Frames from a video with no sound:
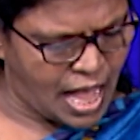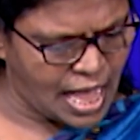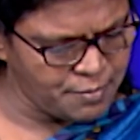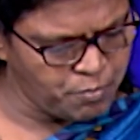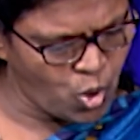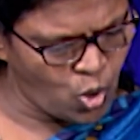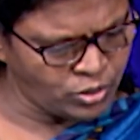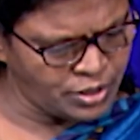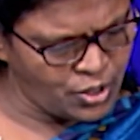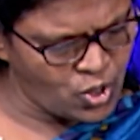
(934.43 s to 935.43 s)
I bore
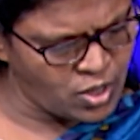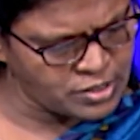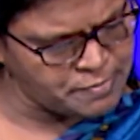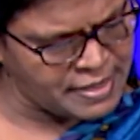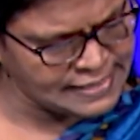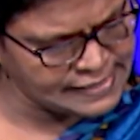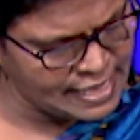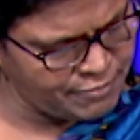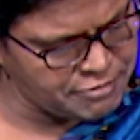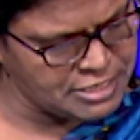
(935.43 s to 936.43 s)
the loss
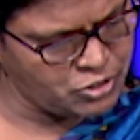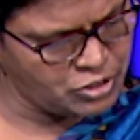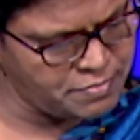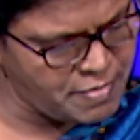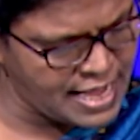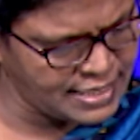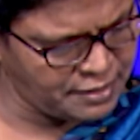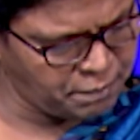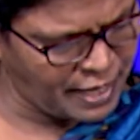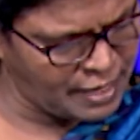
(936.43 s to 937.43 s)
myself, and you
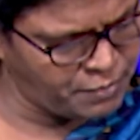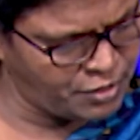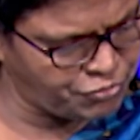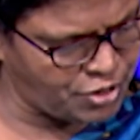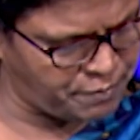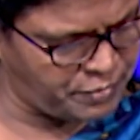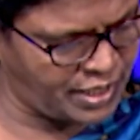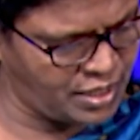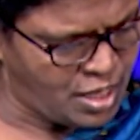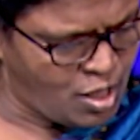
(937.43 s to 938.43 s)
demanded payment from
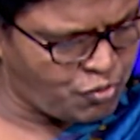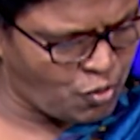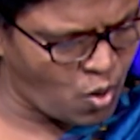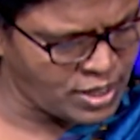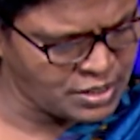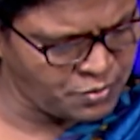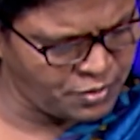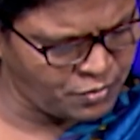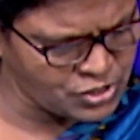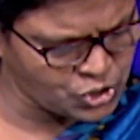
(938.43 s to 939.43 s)
me for
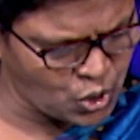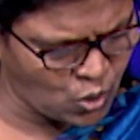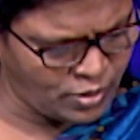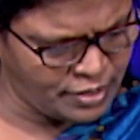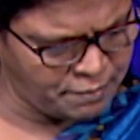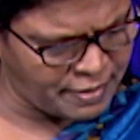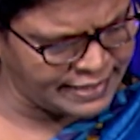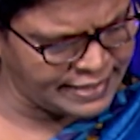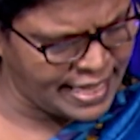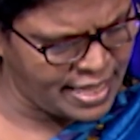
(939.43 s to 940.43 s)
whatever was stolen by
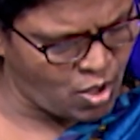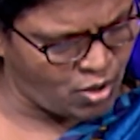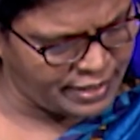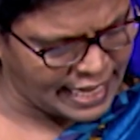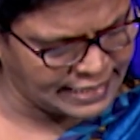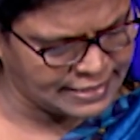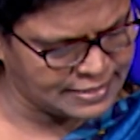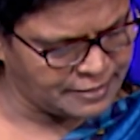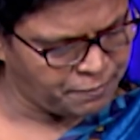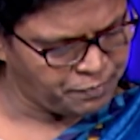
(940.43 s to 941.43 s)
day or night.